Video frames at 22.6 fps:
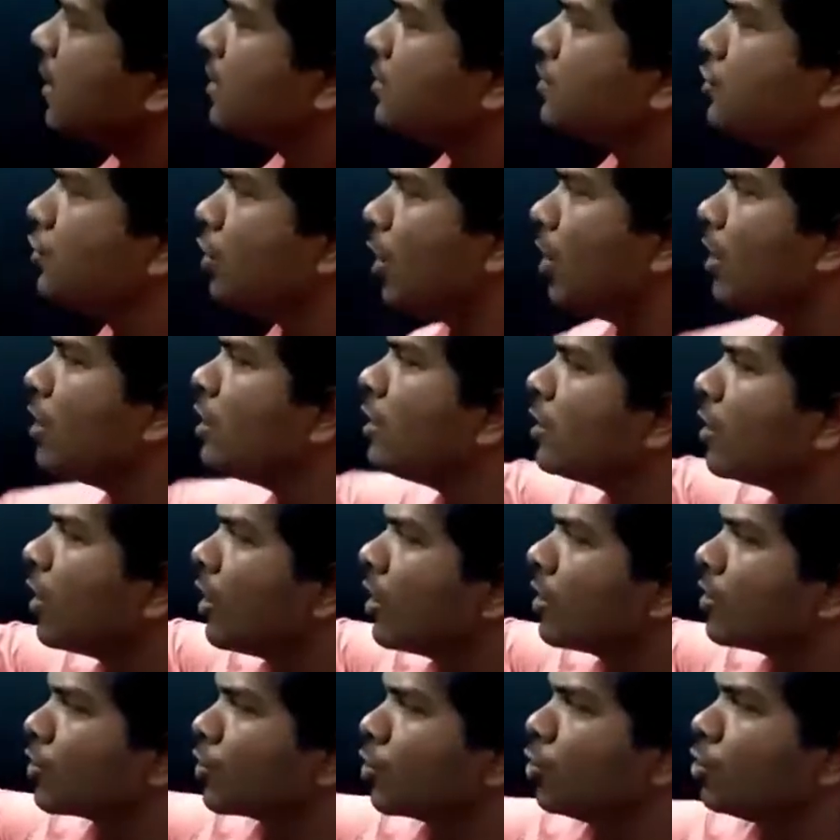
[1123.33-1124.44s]
John
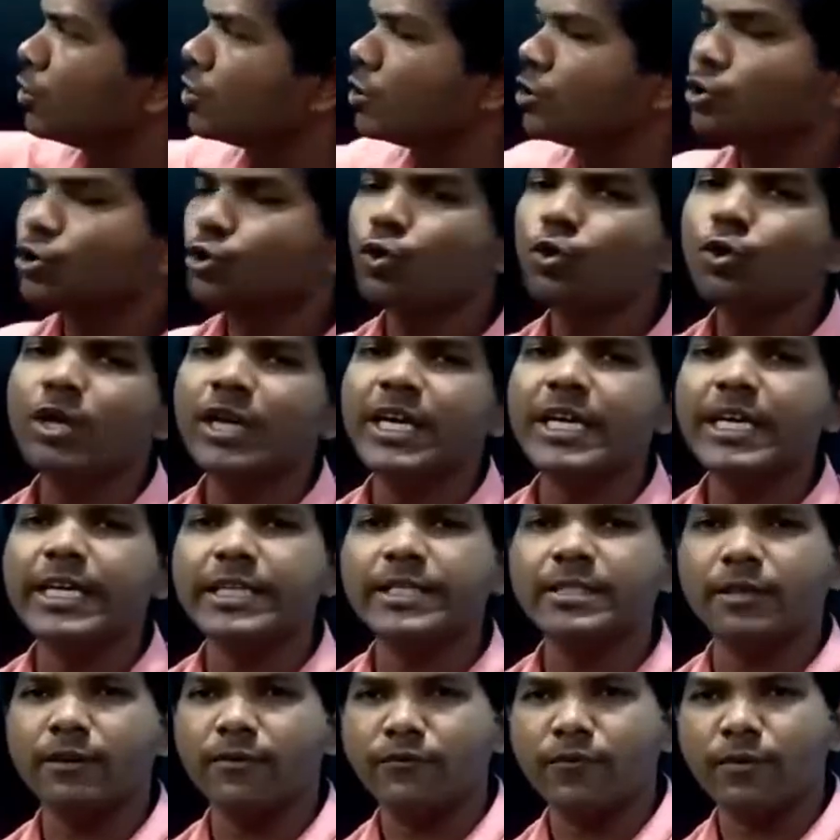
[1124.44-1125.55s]
Locke wrote Two
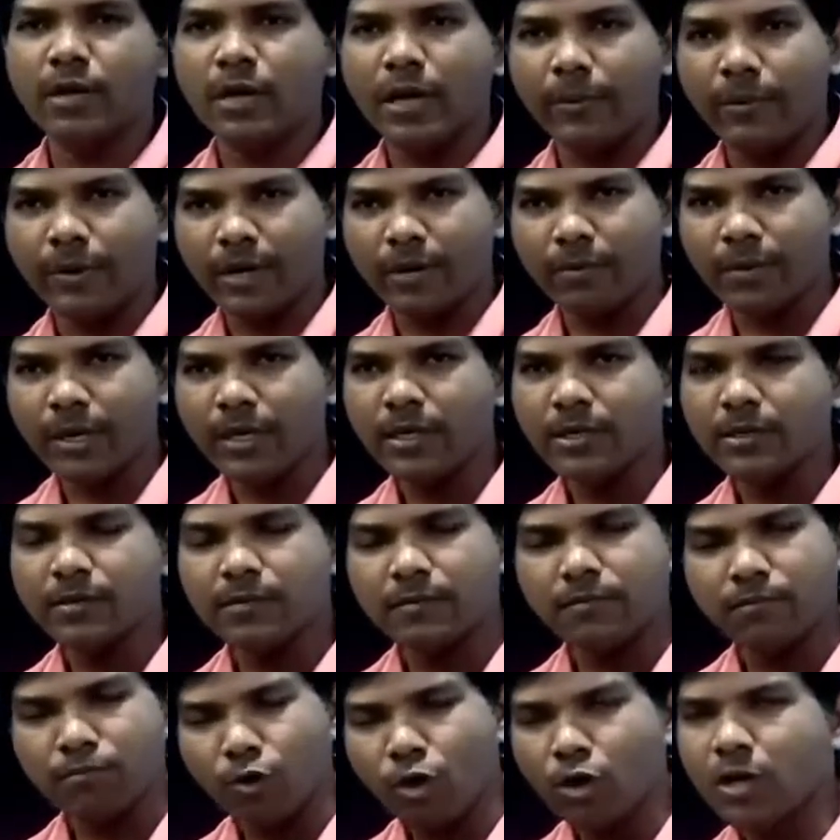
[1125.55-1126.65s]
Treatises of
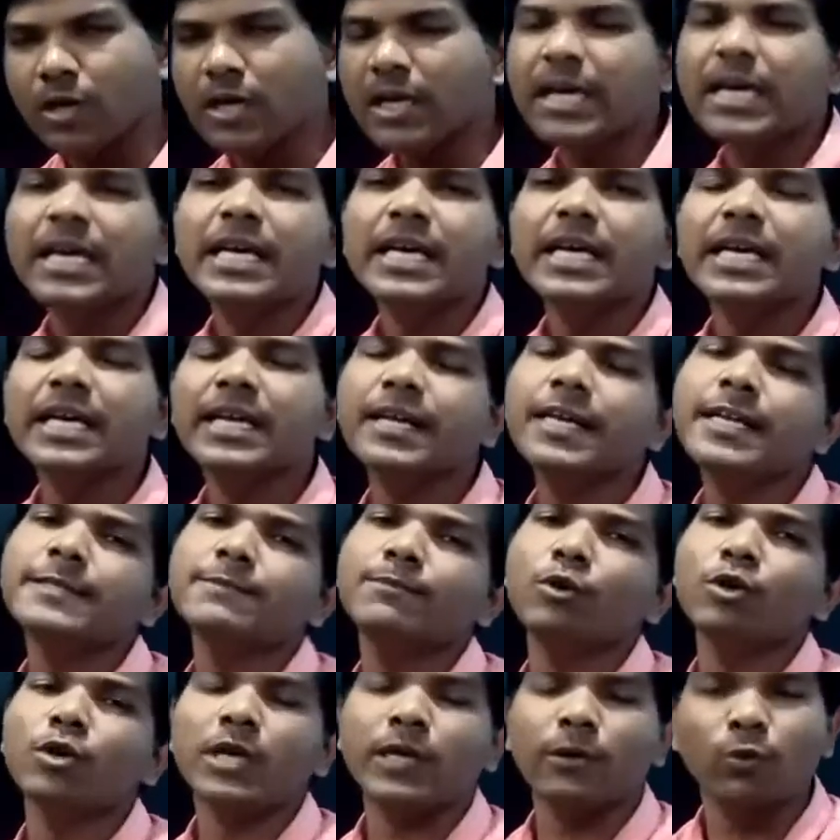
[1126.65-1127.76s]
Government book. In his
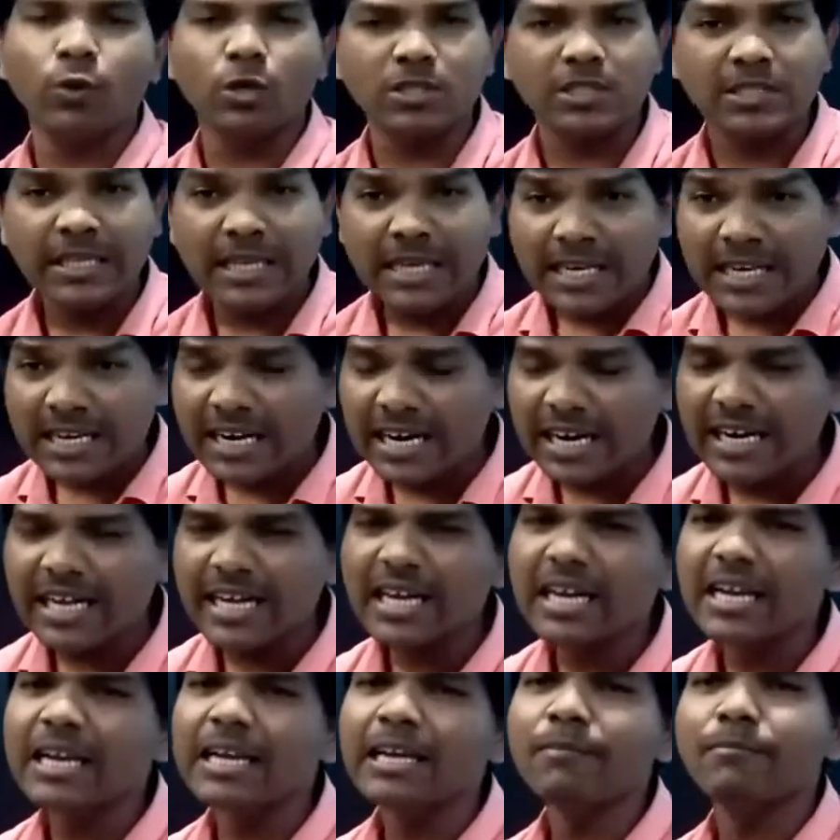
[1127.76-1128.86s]
book, he was
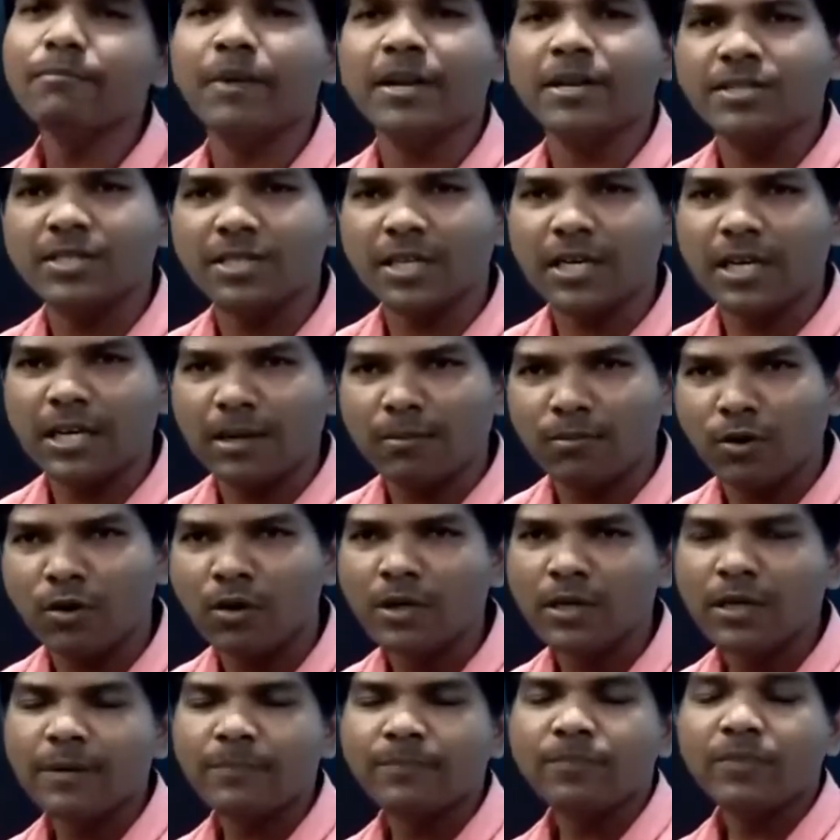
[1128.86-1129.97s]
clearly mentioned
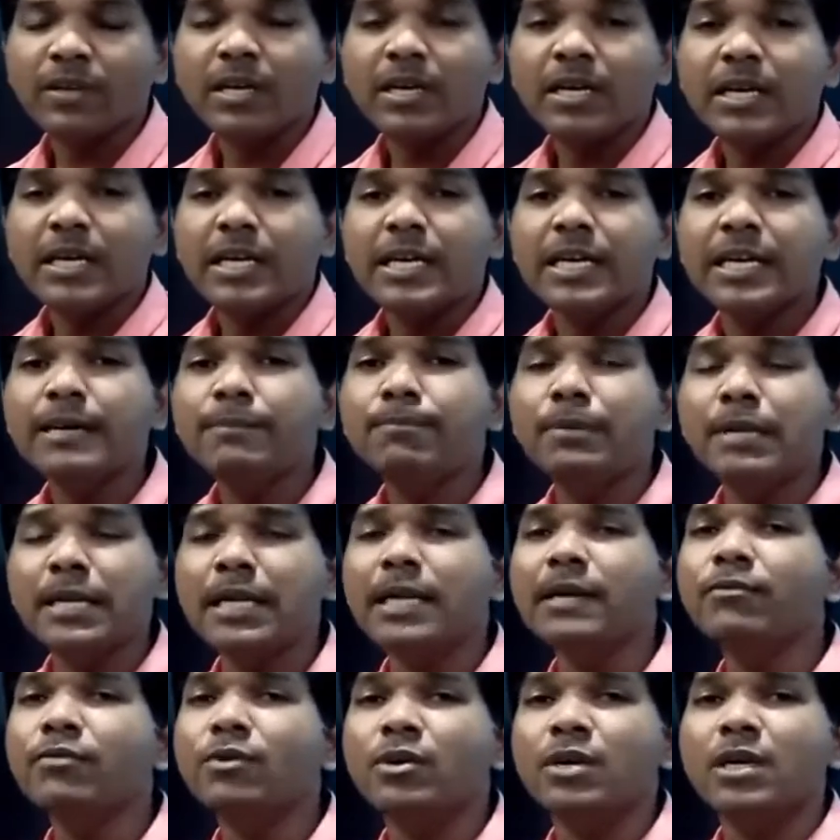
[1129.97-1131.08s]
about he
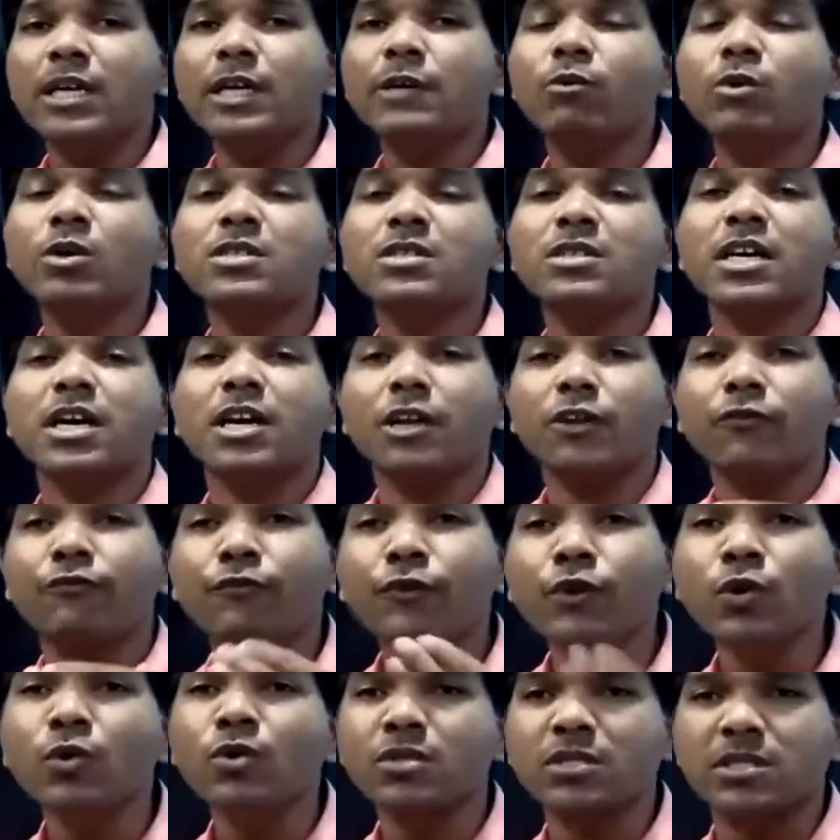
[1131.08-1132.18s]
was
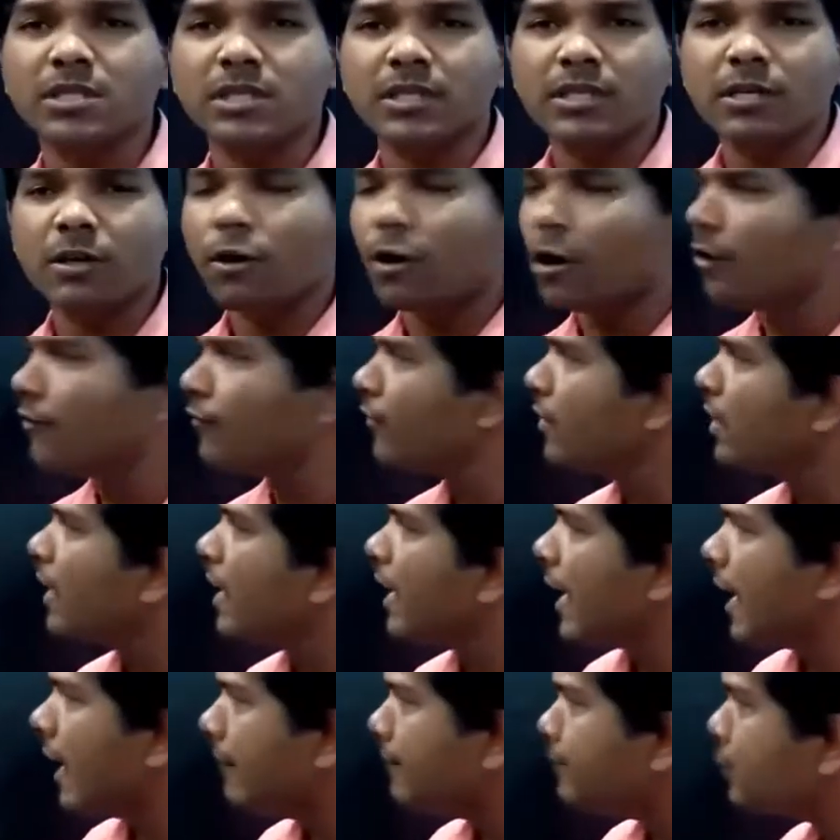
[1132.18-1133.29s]
refused
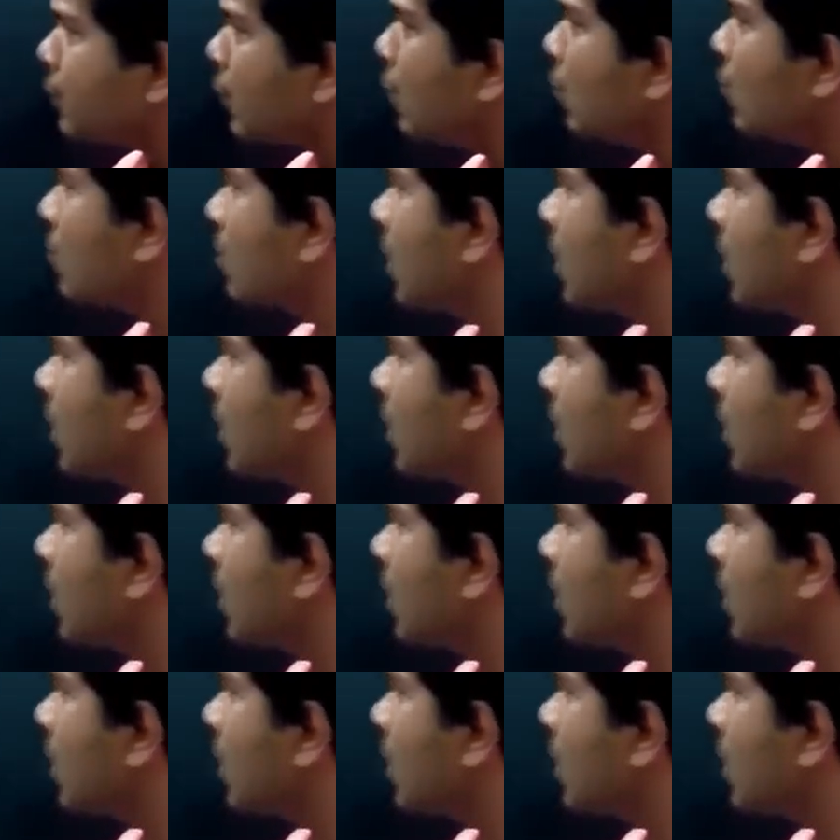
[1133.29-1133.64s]
of absolute